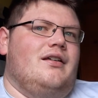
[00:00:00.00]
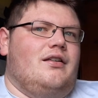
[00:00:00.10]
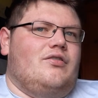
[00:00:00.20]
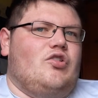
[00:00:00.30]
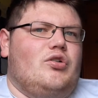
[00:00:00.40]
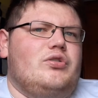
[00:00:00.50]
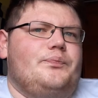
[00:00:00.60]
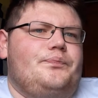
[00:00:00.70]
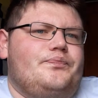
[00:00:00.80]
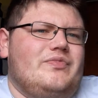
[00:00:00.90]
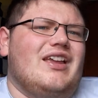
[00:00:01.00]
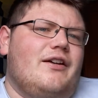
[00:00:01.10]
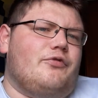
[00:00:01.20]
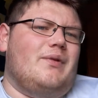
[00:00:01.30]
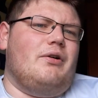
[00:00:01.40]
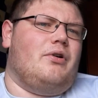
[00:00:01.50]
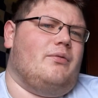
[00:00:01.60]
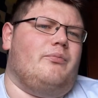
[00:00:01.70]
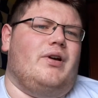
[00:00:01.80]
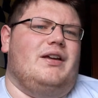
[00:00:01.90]
So yeah, from now
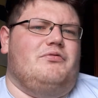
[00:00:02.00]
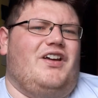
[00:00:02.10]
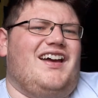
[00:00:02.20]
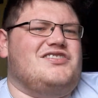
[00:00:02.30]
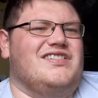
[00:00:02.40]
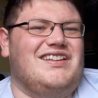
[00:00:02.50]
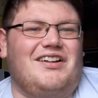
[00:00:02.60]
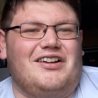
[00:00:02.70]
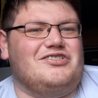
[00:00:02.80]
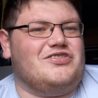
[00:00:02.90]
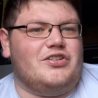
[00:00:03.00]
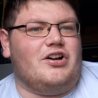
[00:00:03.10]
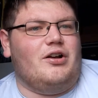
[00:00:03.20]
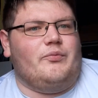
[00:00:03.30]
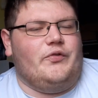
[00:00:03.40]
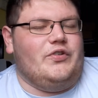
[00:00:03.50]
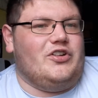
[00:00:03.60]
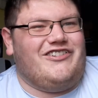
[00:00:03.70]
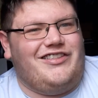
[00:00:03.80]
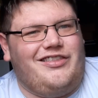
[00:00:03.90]
on my reactions I'm just going to call them
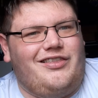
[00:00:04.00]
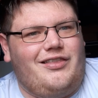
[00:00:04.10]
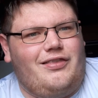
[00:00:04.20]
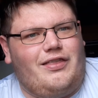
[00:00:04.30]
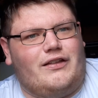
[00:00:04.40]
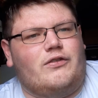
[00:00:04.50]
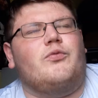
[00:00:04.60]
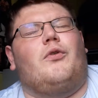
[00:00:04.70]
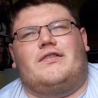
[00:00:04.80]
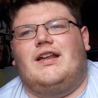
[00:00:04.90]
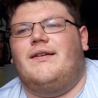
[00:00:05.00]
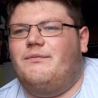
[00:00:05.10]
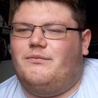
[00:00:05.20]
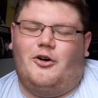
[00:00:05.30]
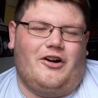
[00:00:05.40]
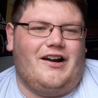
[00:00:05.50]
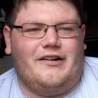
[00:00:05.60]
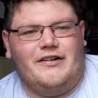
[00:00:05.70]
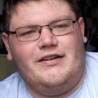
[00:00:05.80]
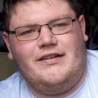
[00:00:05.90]
reviews because that's what they more
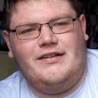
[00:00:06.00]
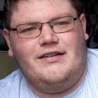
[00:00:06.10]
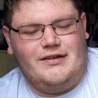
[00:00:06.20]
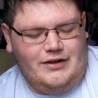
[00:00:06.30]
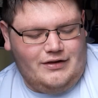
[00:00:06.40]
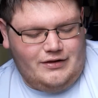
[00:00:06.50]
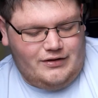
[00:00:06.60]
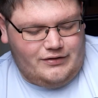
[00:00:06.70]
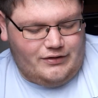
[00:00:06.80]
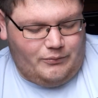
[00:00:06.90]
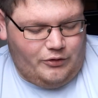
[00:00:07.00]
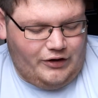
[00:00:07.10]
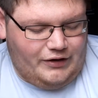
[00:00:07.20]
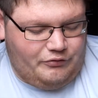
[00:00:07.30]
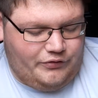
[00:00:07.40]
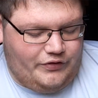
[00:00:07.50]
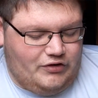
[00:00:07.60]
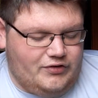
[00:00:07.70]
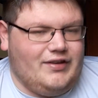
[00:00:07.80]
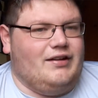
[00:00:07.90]
are. They're more like
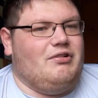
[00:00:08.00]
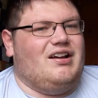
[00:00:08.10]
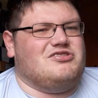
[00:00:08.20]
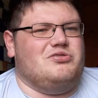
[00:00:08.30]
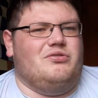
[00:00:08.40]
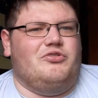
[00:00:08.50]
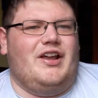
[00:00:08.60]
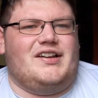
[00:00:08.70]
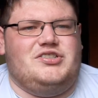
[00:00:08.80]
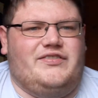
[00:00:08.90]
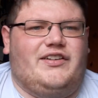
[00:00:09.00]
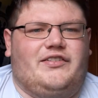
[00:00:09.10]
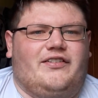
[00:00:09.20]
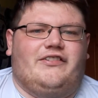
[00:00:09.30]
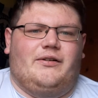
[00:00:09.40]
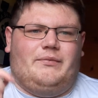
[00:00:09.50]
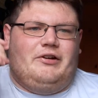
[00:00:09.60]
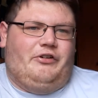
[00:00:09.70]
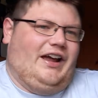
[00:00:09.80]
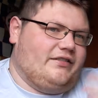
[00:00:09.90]
reviews than actual reactions because it's not me
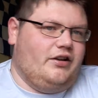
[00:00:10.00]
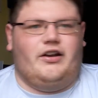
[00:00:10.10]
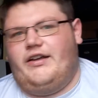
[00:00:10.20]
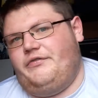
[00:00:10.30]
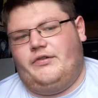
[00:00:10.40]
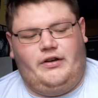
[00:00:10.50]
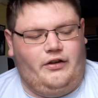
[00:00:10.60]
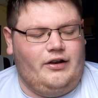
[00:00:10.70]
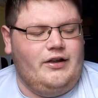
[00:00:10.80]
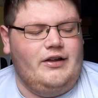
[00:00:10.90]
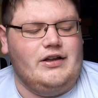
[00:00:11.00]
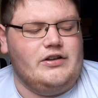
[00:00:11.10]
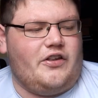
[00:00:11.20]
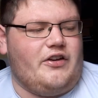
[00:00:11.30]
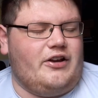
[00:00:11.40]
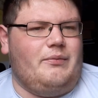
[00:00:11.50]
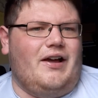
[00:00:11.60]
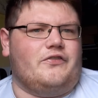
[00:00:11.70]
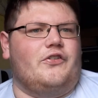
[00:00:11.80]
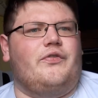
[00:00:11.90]
reacting live and all. It's kind of me
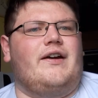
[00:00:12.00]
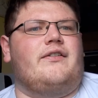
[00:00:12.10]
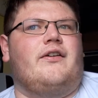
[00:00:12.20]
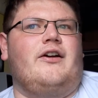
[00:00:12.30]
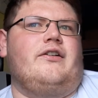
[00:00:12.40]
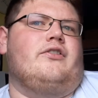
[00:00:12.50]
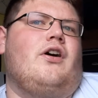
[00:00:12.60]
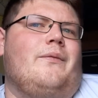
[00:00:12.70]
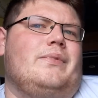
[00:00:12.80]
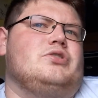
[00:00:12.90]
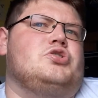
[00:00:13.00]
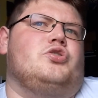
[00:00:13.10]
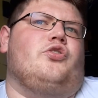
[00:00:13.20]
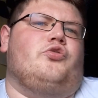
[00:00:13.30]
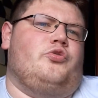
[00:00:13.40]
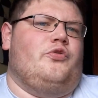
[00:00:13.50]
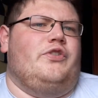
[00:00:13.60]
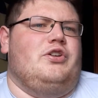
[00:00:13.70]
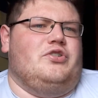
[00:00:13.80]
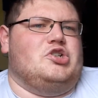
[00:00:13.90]
after the fact, kind of talking about shows,
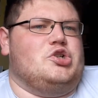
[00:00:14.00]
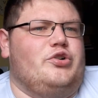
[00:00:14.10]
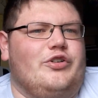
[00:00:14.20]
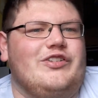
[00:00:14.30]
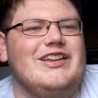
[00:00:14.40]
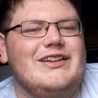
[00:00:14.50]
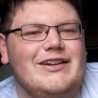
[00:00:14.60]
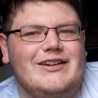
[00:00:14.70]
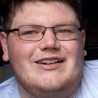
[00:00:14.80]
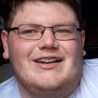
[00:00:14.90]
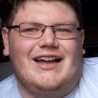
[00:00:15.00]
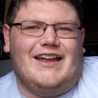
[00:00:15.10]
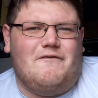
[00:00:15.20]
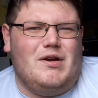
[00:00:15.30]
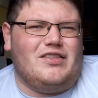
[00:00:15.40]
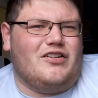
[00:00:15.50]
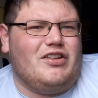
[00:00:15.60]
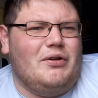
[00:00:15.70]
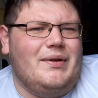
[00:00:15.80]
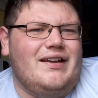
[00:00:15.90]
reviewing the shows, and giving my thoughts
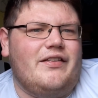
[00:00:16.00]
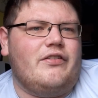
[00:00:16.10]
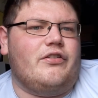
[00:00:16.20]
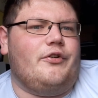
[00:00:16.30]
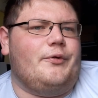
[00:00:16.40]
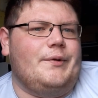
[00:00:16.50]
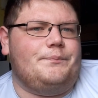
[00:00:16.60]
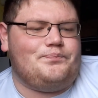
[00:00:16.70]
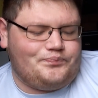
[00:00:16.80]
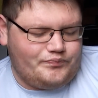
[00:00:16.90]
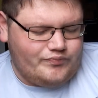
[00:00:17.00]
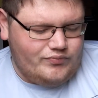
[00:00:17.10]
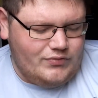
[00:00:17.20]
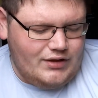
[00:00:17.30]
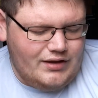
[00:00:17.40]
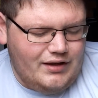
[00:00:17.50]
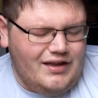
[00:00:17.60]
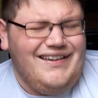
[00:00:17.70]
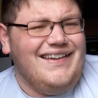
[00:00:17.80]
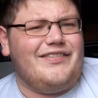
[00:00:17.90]
and opinions. So
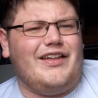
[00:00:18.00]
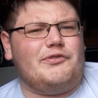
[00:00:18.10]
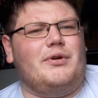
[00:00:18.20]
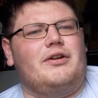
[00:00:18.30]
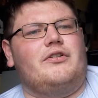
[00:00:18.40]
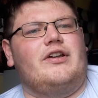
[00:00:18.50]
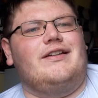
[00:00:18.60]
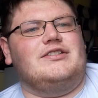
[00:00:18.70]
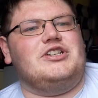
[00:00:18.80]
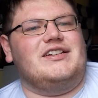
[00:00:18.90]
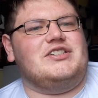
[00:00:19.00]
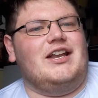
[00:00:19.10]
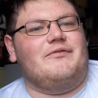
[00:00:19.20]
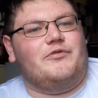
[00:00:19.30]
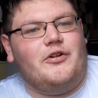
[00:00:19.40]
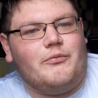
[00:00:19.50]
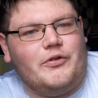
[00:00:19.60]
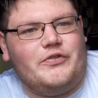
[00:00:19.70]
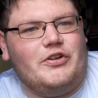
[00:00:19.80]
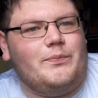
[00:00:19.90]
yeah, that's why I'm going to change the name from
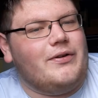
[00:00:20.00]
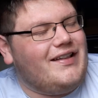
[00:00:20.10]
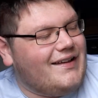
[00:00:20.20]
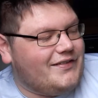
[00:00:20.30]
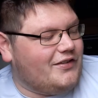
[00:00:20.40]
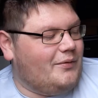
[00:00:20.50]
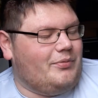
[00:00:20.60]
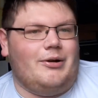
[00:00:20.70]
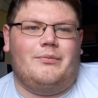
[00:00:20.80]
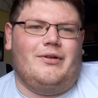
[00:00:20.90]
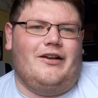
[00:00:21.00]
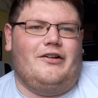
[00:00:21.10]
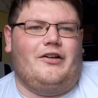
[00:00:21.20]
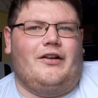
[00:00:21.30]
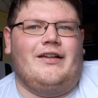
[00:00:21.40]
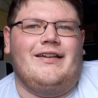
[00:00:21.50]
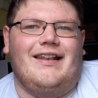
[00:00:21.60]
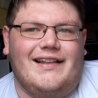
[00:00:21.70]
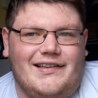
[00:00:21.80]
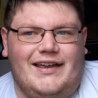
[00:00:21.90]
reviews. But let's stop rambling on.
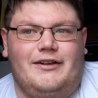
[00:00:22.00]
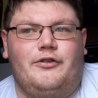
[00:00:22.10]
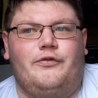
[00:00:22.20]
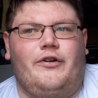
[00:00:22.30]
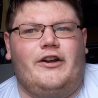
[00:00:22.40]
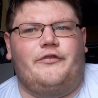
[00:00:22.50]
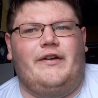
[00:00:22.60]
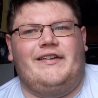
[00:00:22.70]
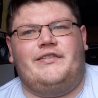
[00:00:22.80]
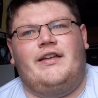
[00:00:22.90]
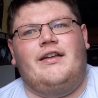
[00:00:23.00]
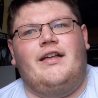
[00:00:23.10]
Let's get into Fyter Fest.